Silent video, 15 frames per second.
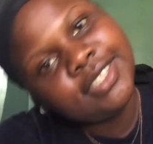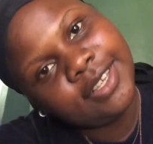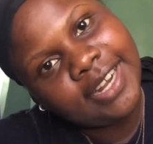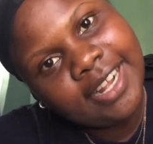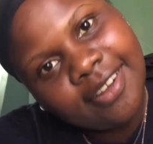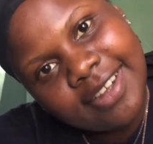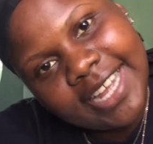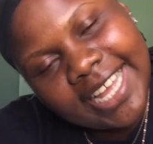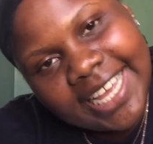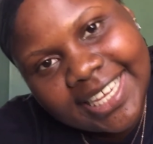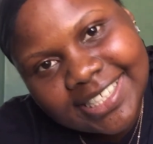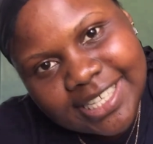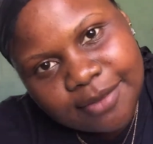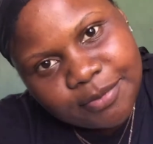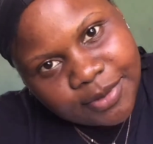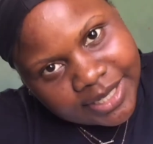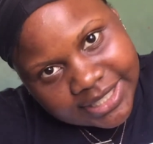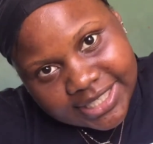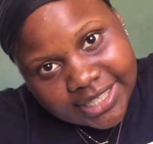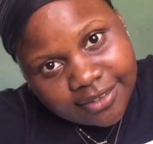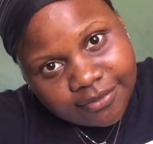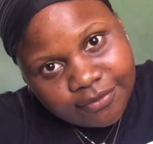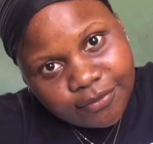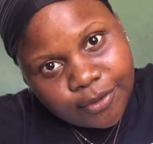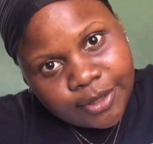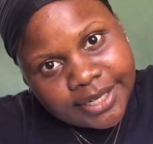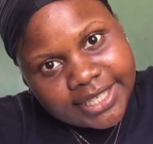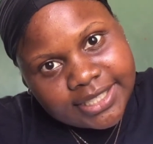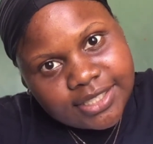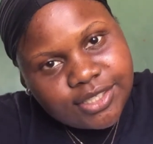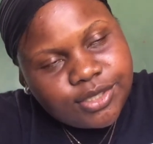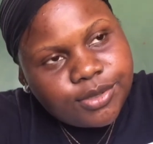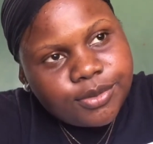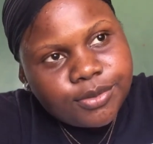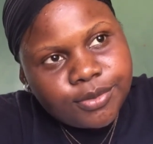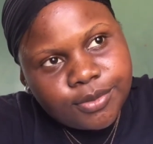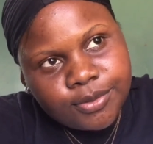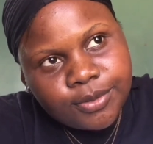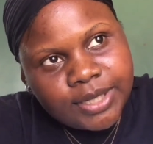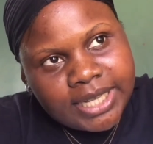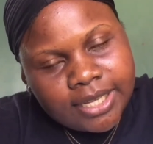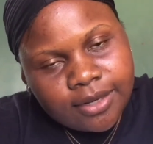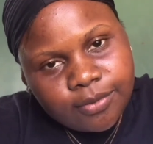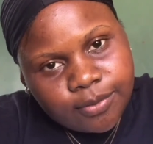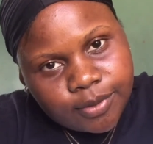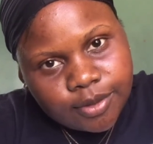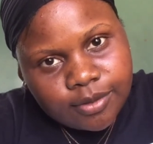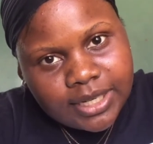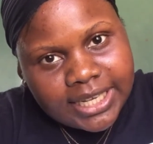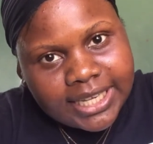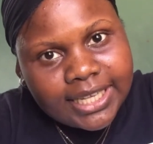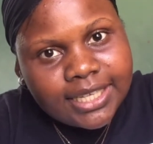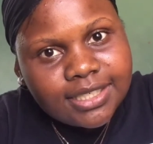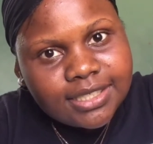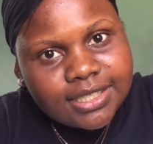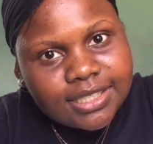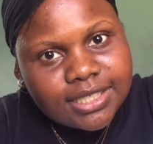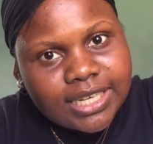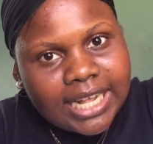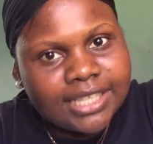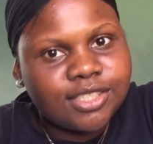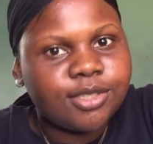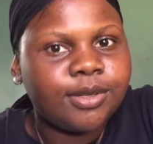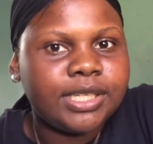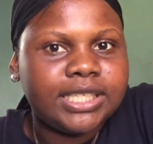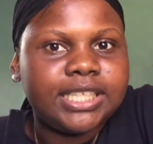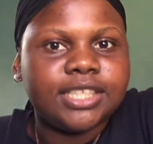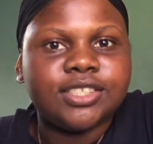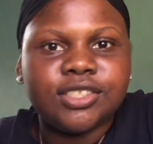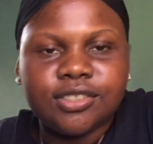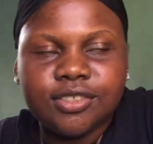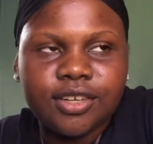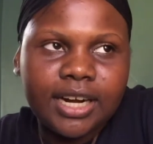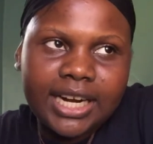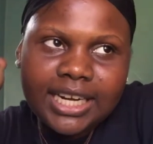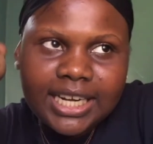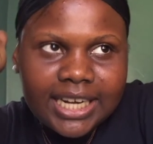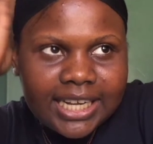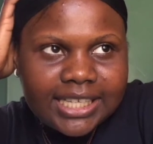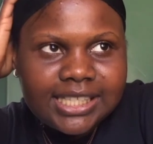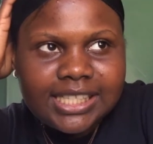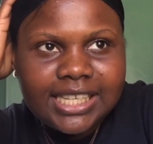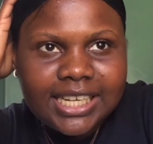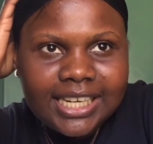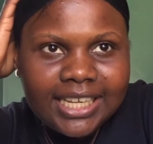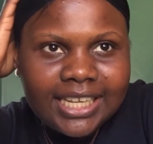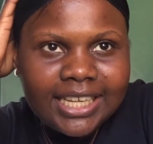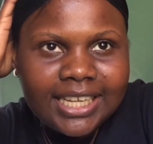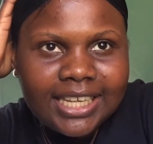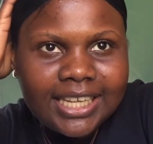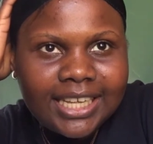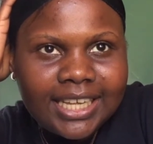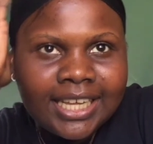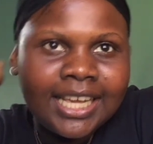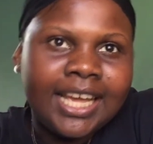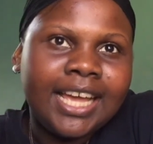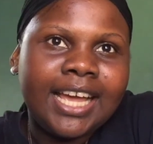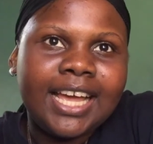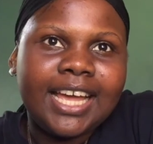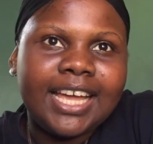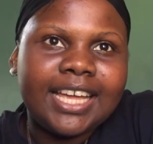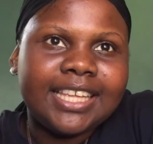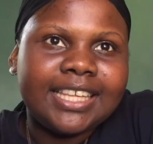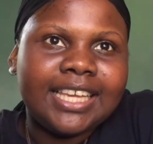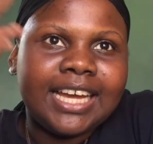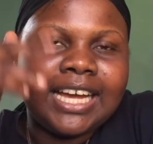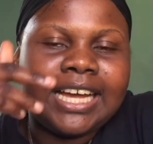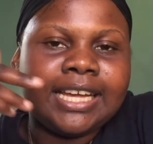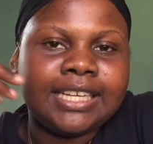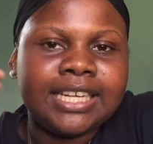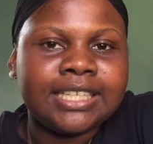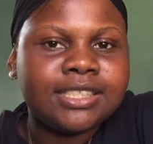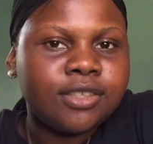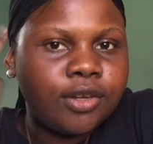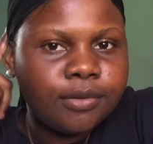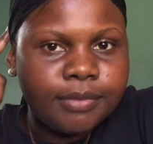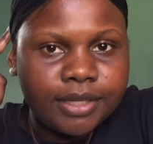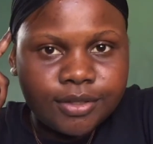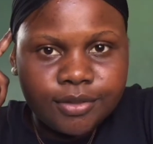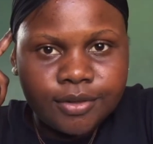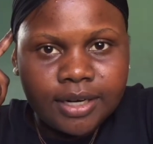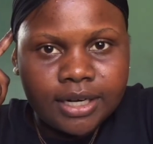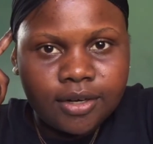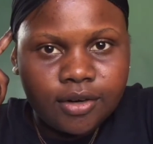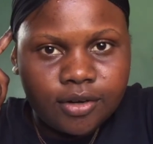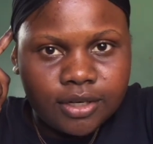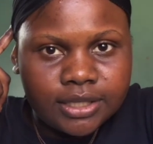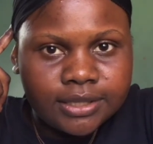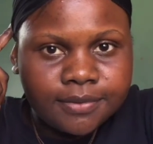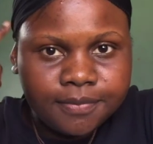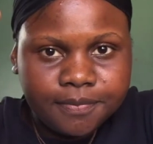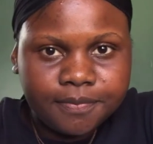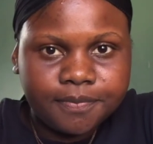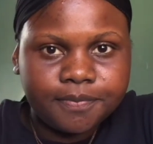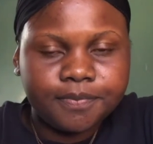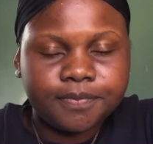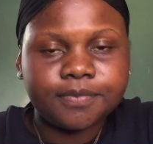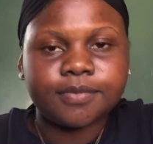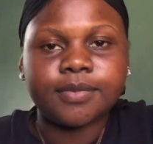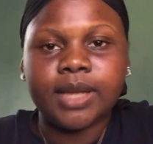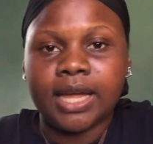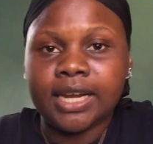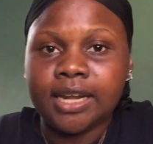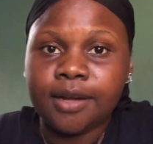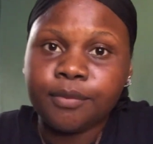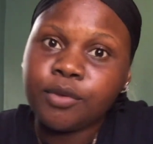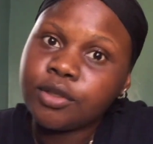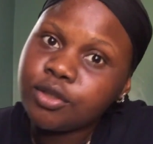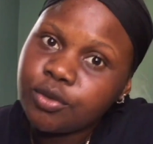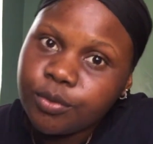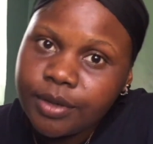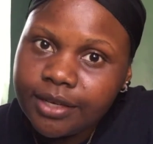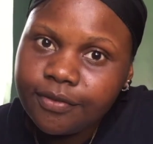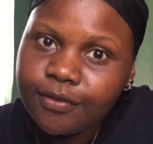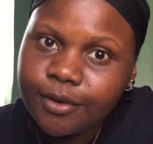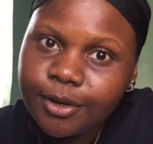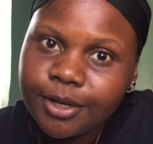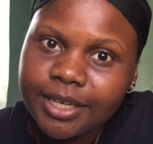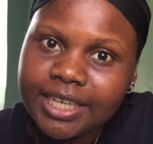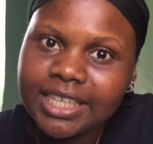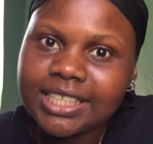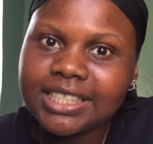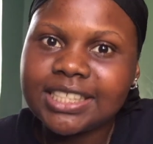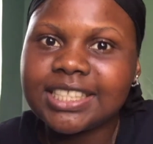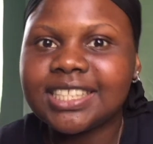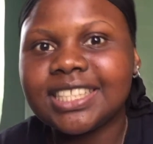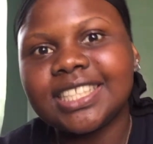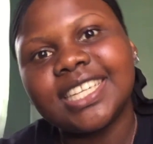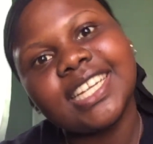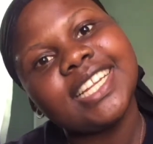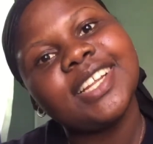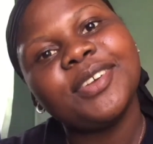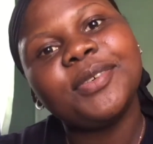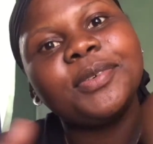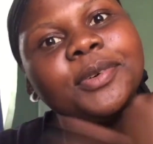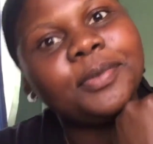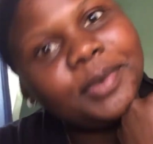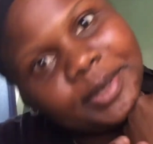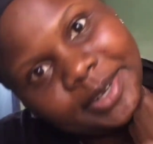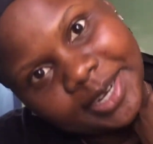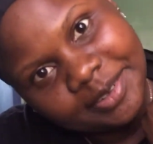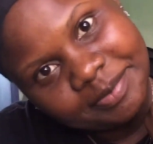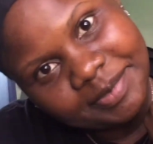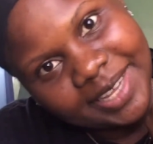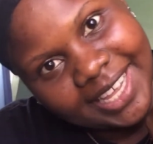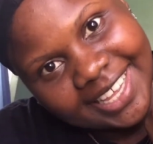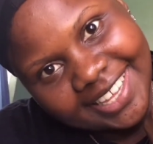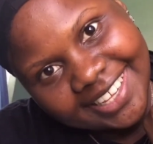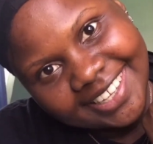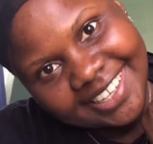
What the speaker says: So now guys, I'm waiting for it to get well laid and so it can dry nicely. Yeah, I just got my drag on and now I'm going to wait for it. We'll be right back.